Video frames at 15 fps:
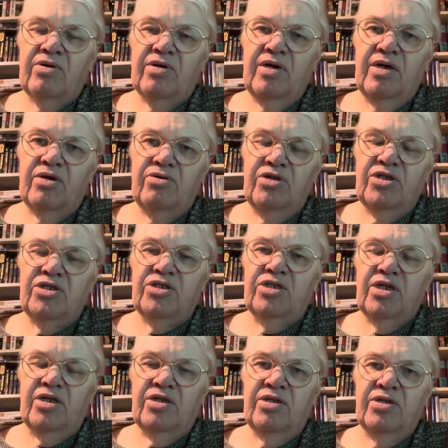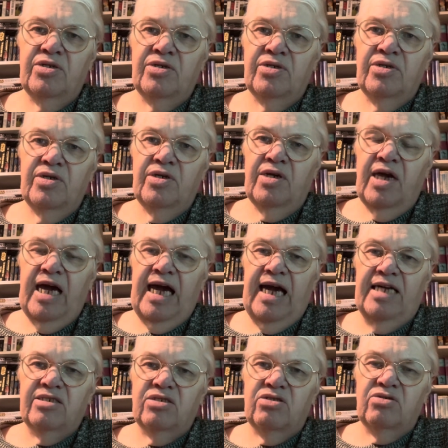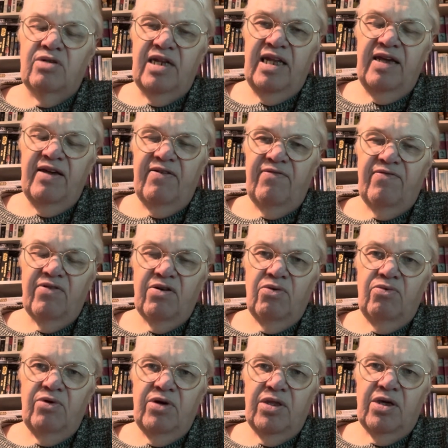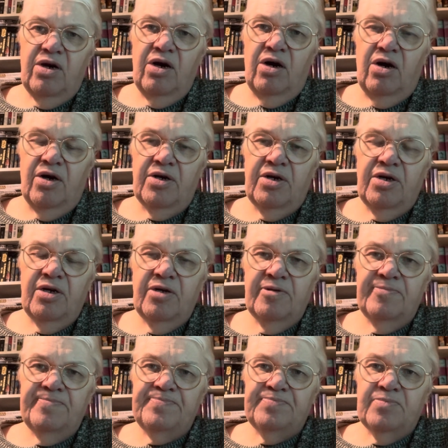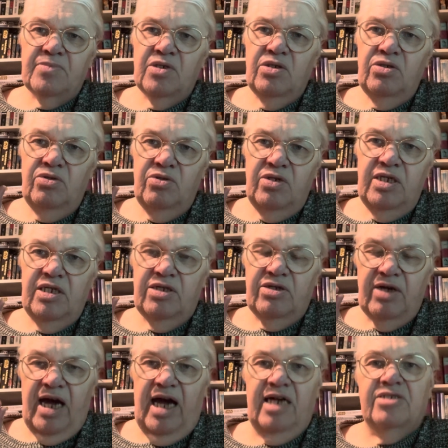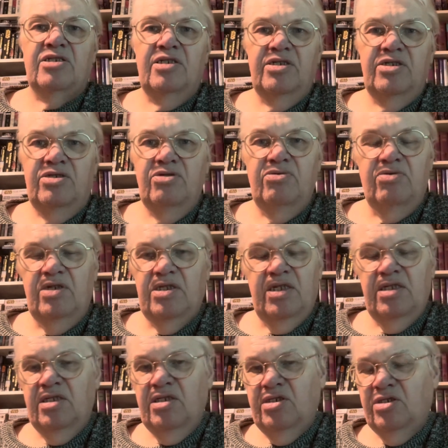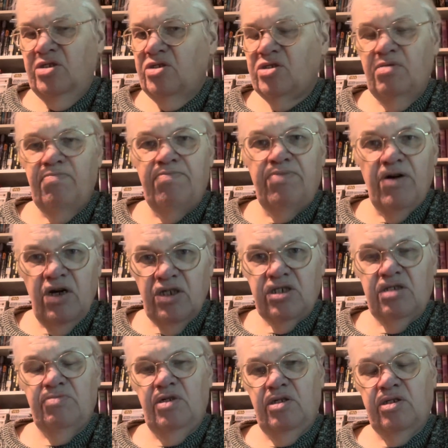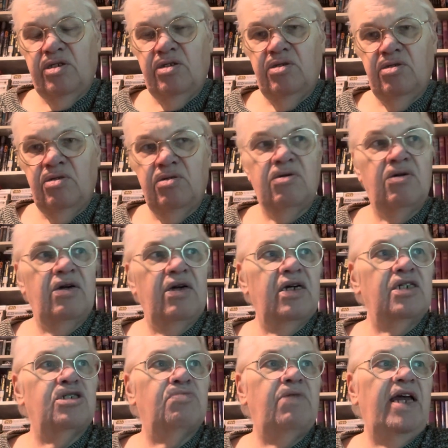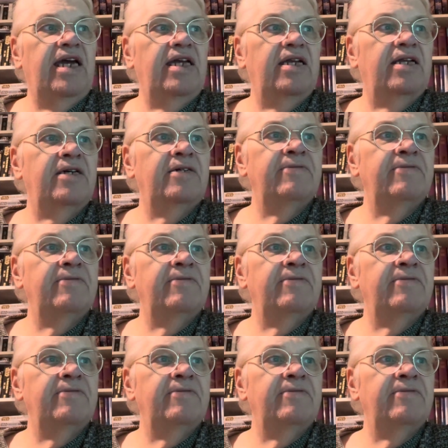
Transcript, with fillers: a Christian and to live with God, you need to actually do it. It's just impossible to explain.